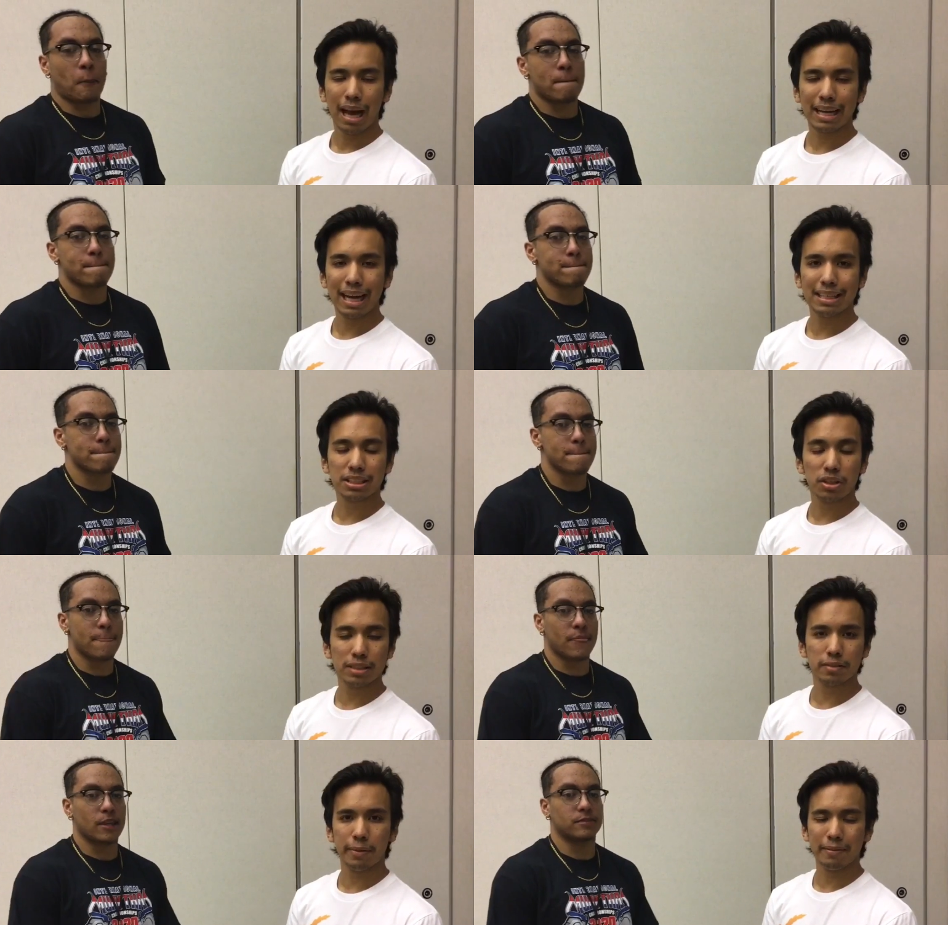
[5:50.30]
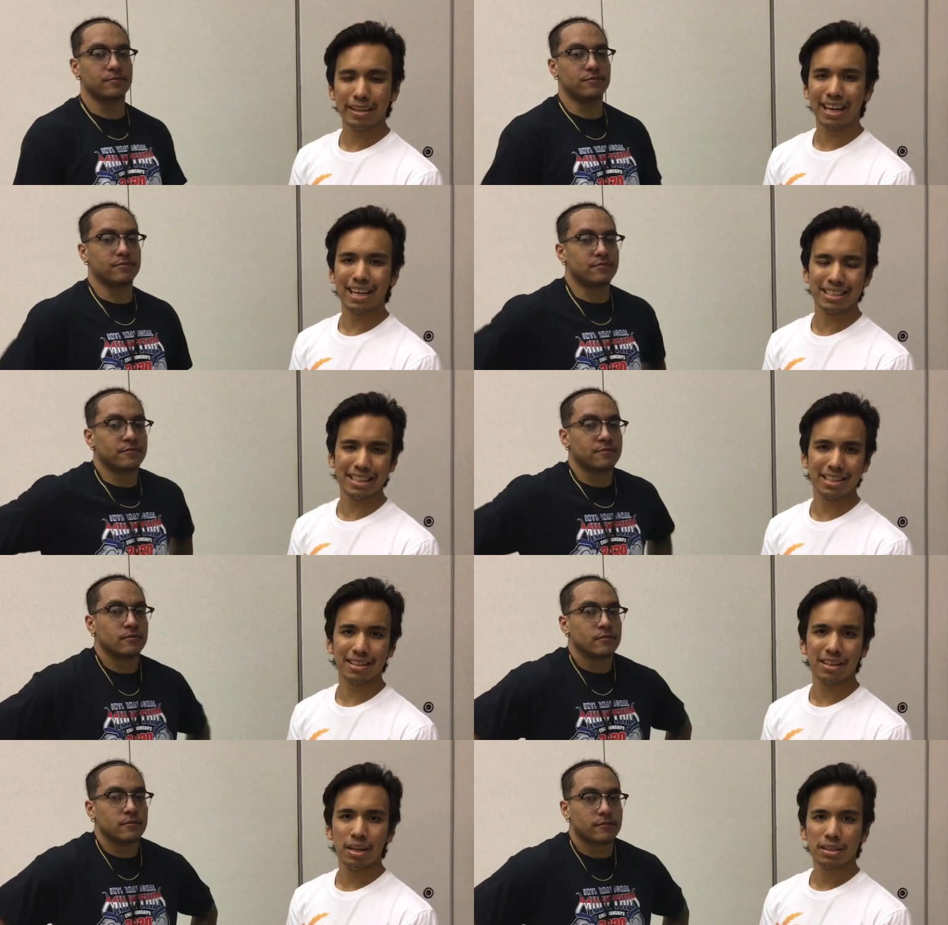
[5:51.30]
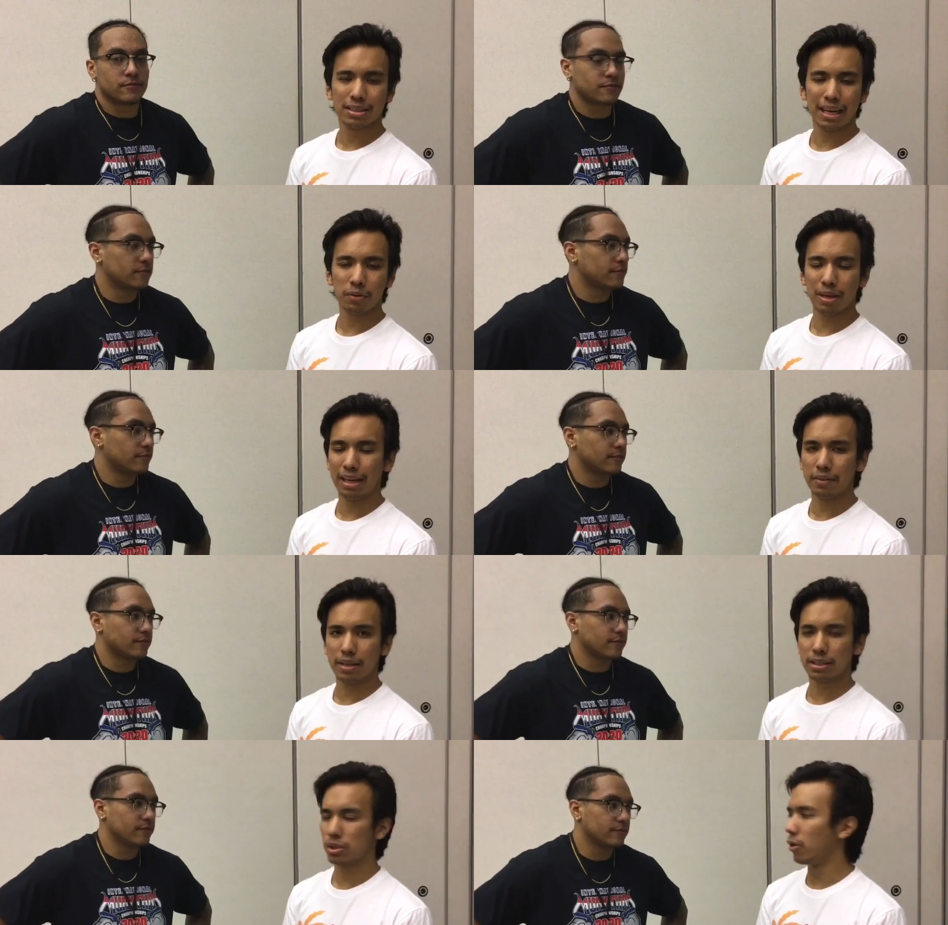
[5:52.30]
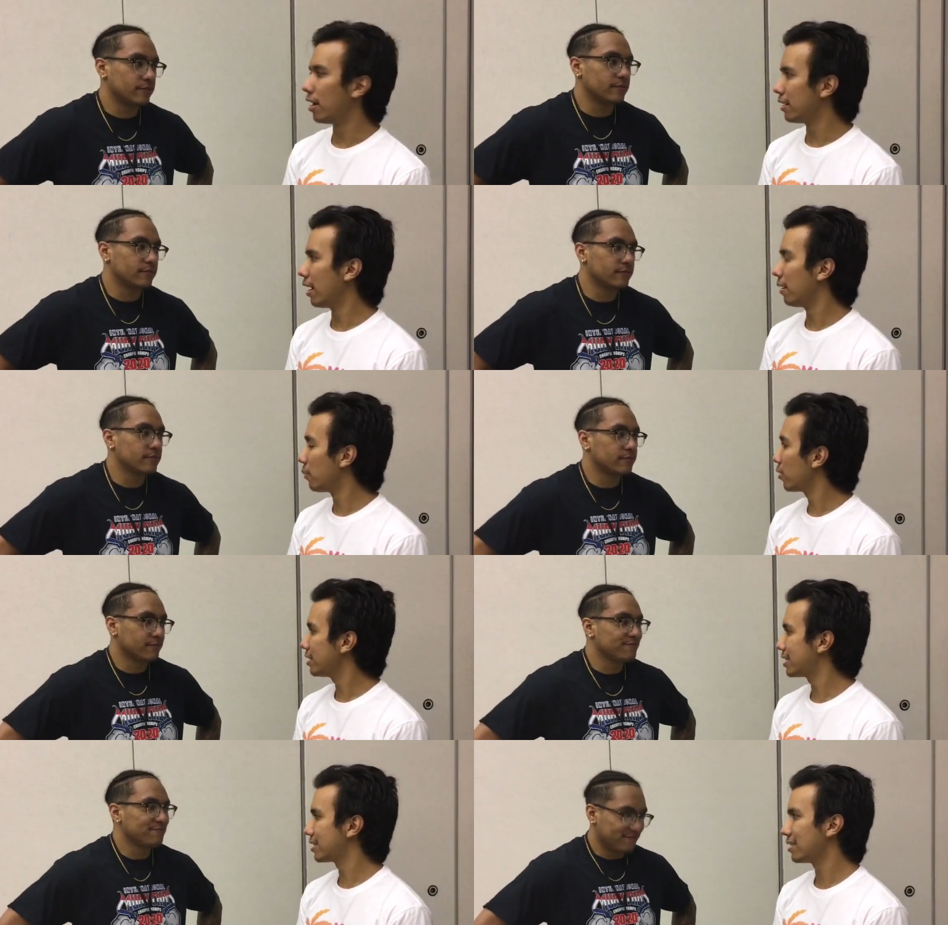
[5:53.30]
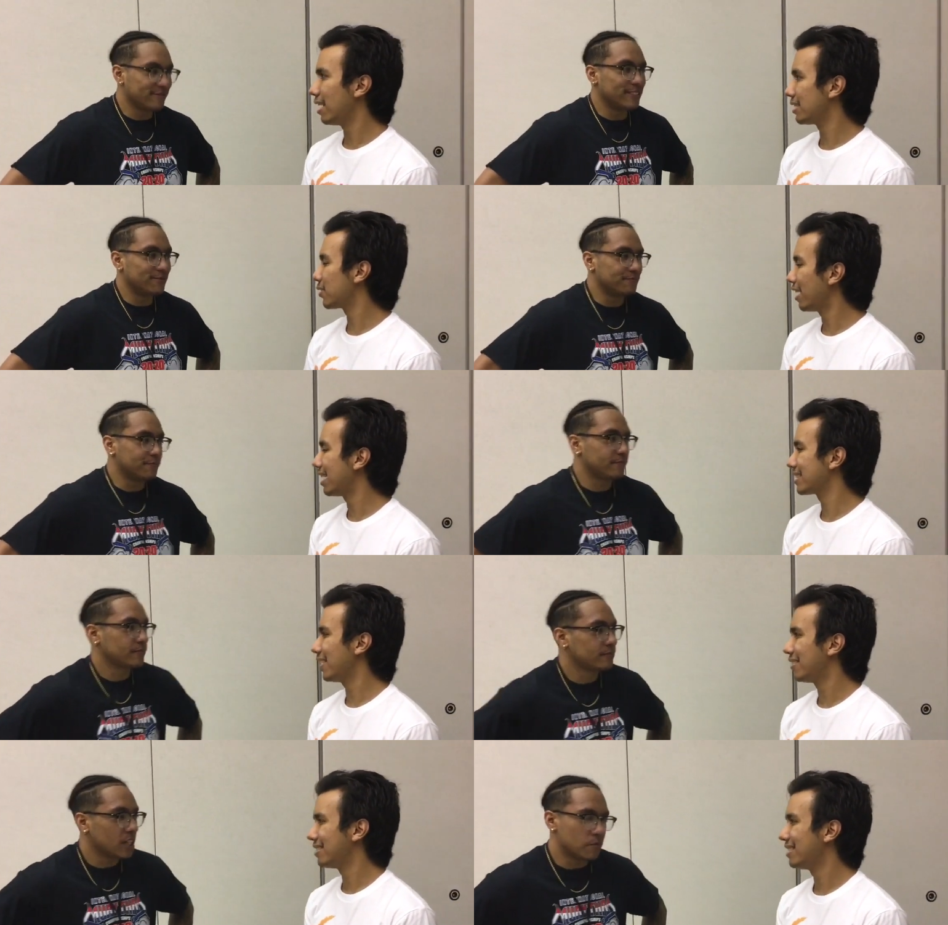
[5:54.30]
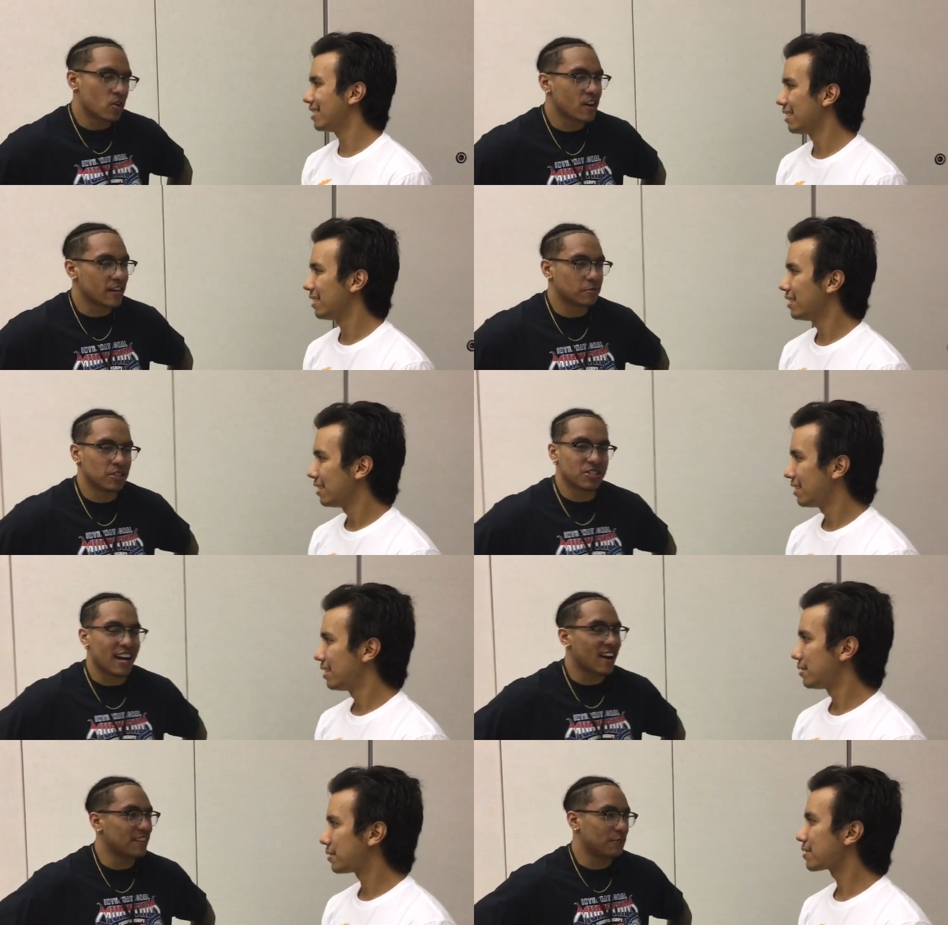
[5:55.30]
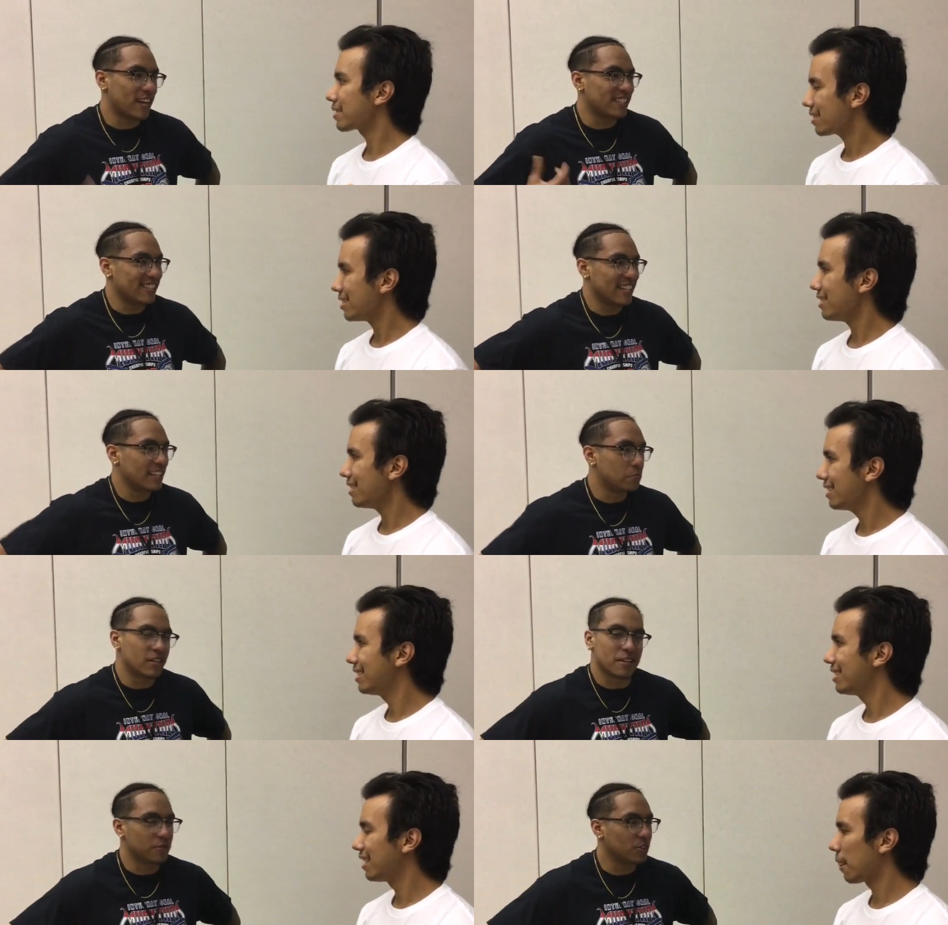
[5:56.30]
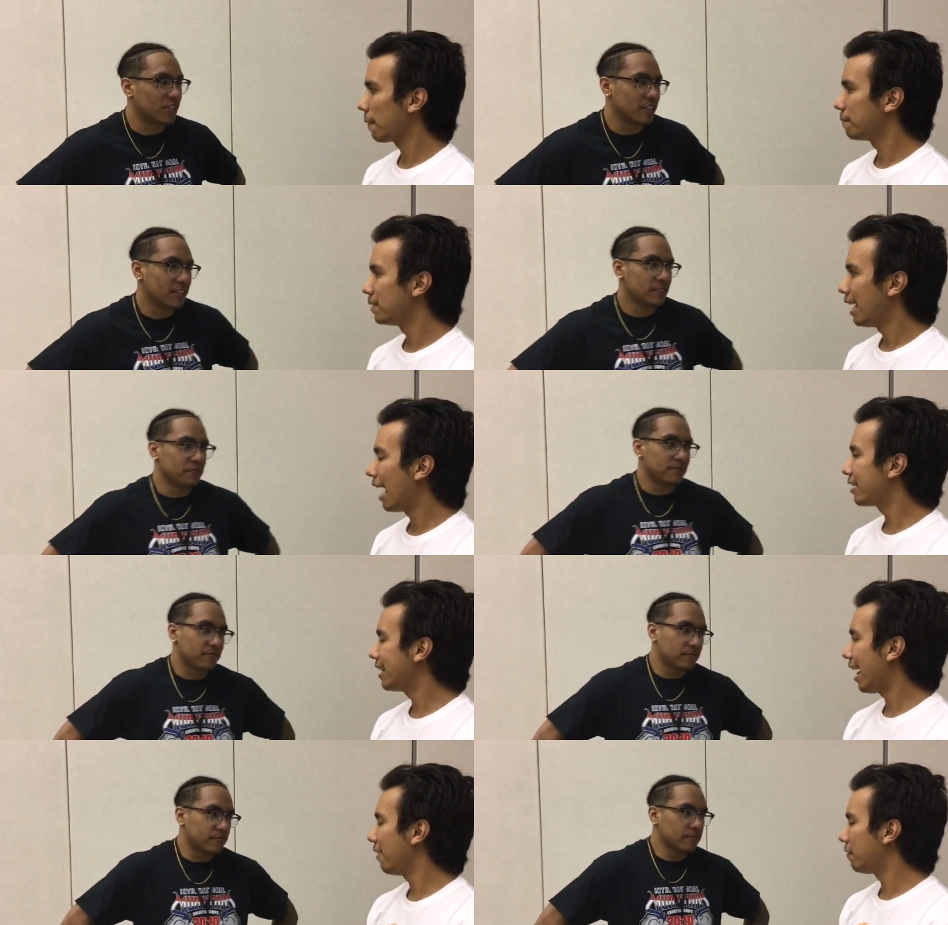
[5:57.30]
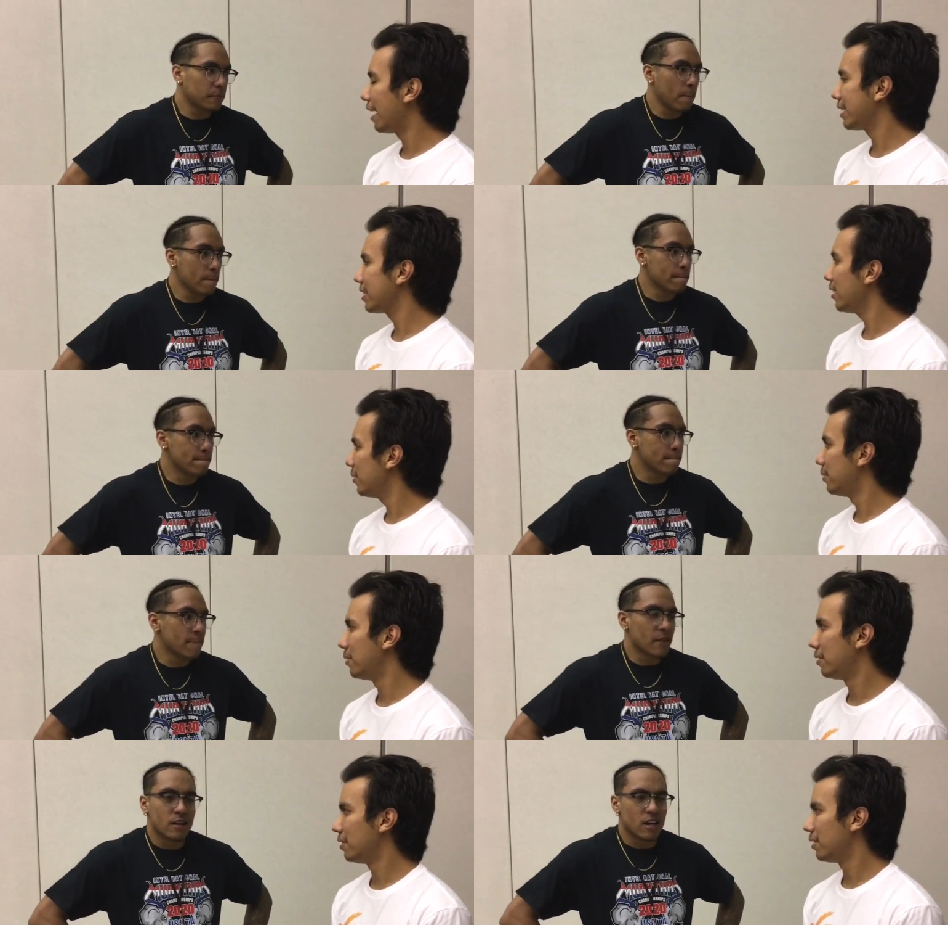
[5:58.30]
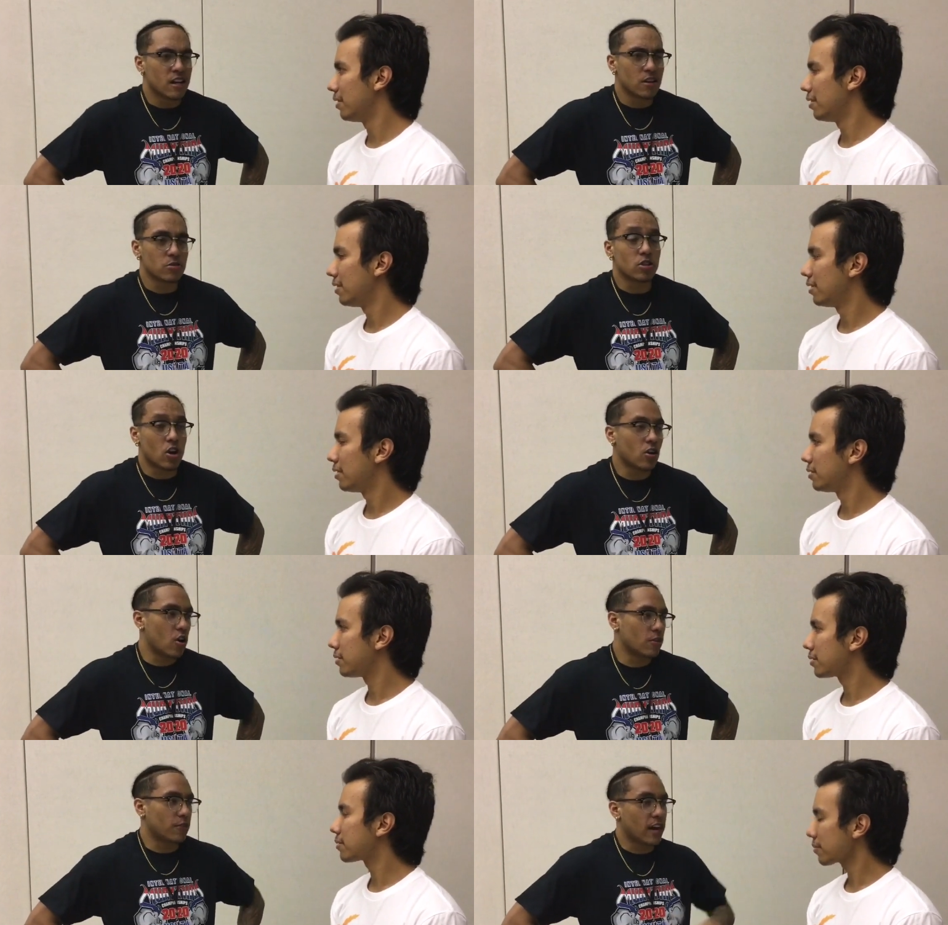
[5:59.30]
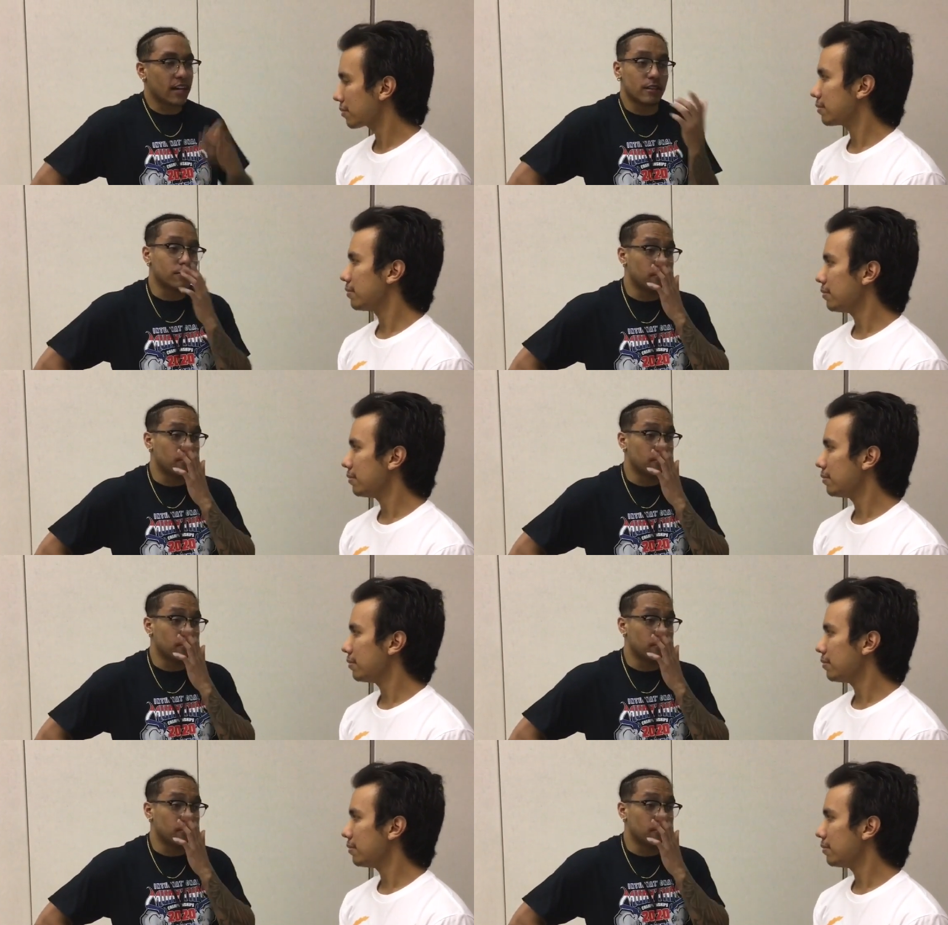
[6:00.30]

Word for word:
Speaker 1: Hi guys, Chris and McMahon here. Today we're interviewing Terron uh, Morris. Uh, Terron, how's it
Speaker 2: going? I'm alright. I'm a little tired. Fight just ended, but I feel good. How did that fight go? Uh, it was a long hard fight. He